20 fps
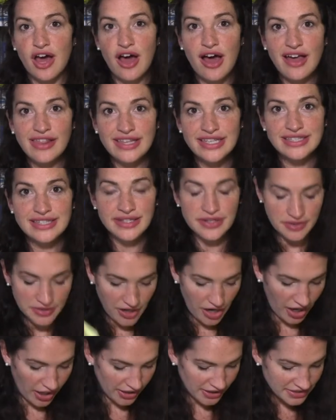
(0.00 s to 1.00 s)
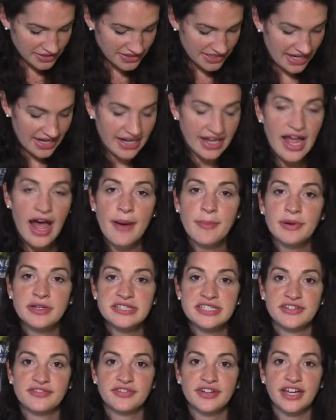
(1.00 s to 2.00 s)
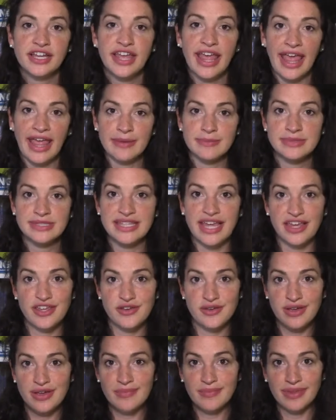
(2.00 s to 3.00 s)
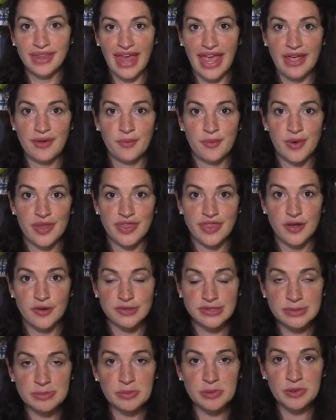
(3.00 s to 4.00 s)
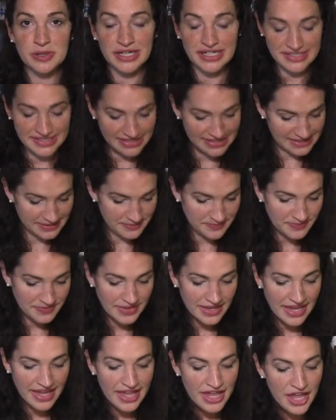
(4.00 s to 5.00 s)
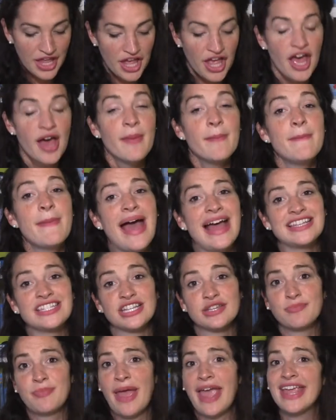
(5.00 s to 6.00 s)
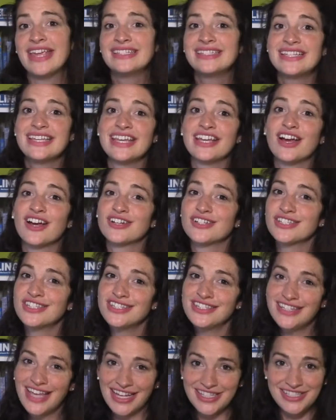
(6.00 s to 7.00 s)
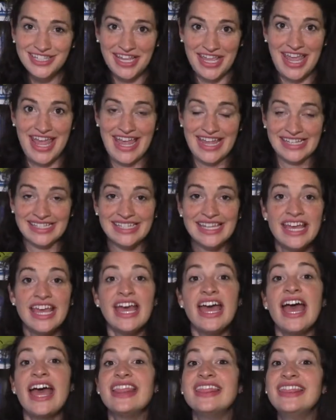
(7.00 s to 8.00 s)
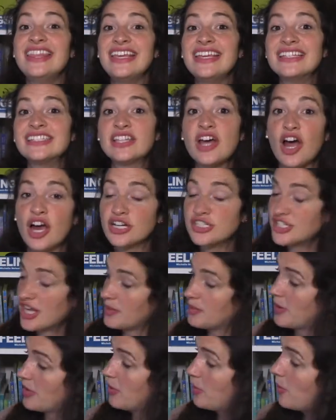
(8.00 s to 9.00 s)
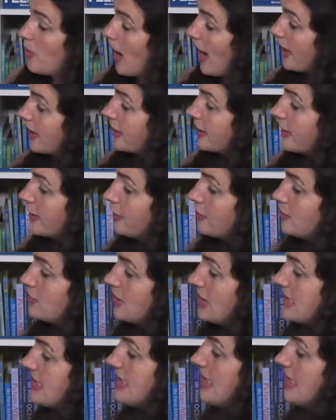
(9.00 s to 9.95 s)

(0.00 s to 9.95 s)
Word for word: all these little cards and a couple different games that you can play with those boards. Magic painting are such a hit. These are done with water. You just